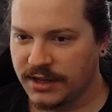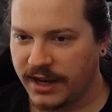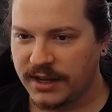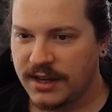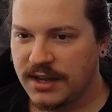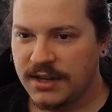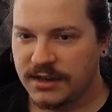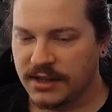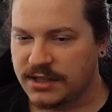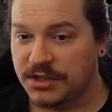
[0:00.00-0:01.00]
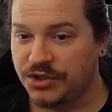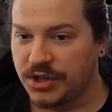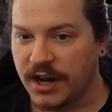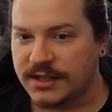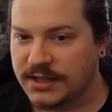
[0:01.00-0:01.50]
Like this is
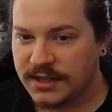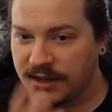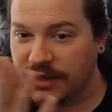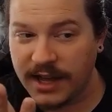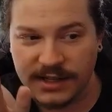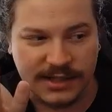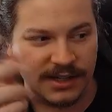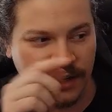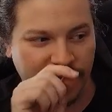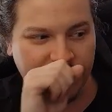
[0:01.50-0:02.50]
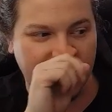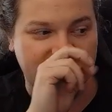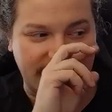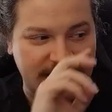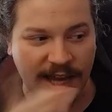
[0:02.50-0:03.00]

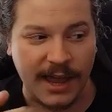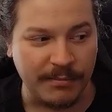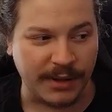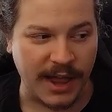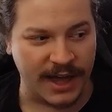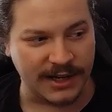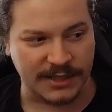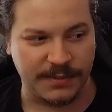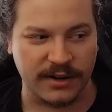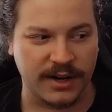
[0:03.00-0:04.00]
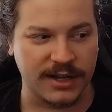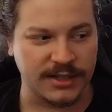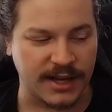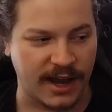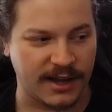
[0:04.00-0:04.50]
the same plan
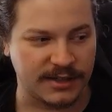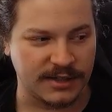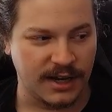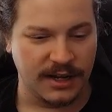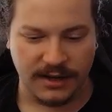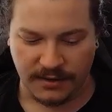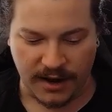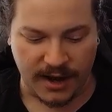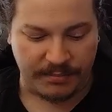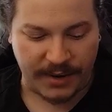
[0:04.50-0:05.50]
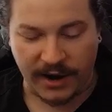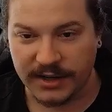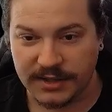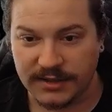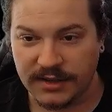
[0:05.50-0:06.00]
experience as
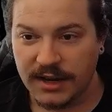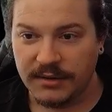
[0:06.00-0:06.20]
Paris